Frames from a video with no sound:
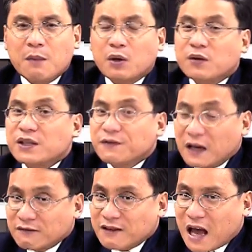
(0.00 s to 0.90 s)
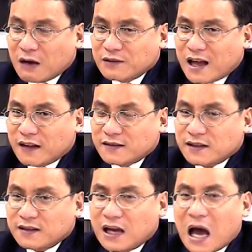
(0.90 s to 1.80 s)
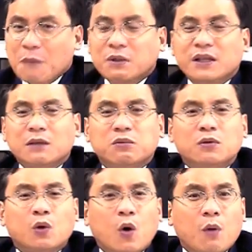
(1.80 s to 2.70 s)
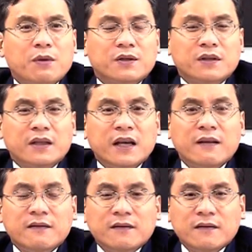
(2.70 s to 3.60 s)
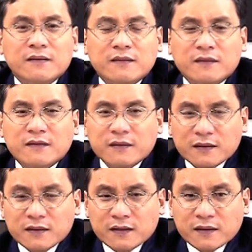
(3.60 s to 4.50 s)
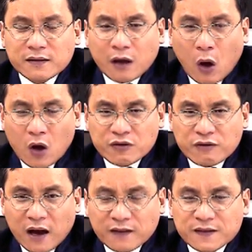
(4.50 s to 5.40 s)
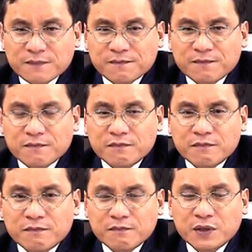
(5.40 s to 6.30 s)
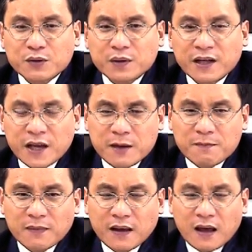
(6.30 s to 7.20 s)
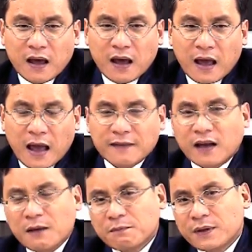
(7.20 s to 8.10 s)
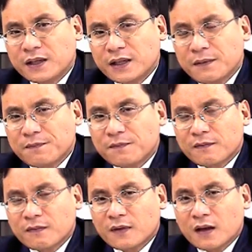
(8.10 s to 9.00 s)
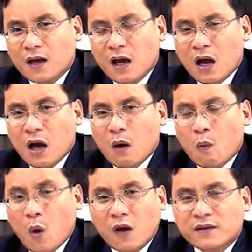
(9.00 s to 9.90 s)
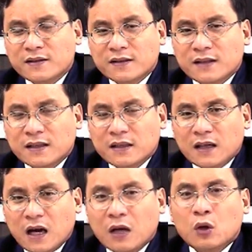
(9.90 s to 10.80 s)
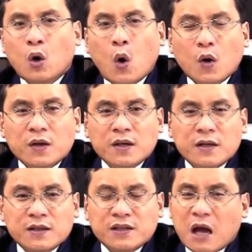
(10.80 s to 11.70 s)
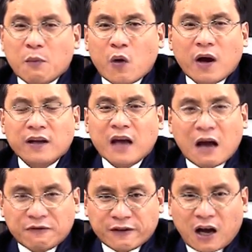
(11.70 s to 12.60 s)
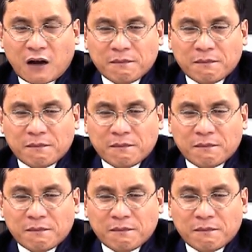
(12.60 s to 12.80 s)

because he found out that the applicable law in the contract between him and the company was a law somewhere in Africa.